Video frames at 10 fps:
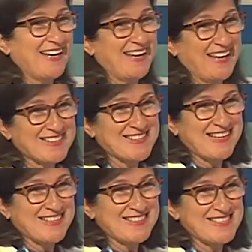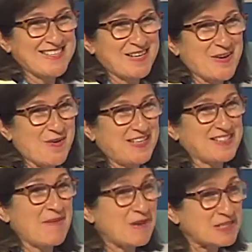excellencies and colleagues,
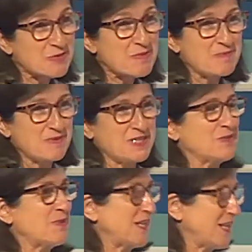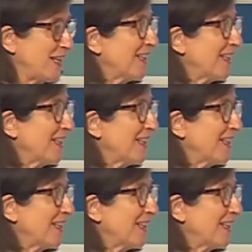I'm extremely pleased to be here.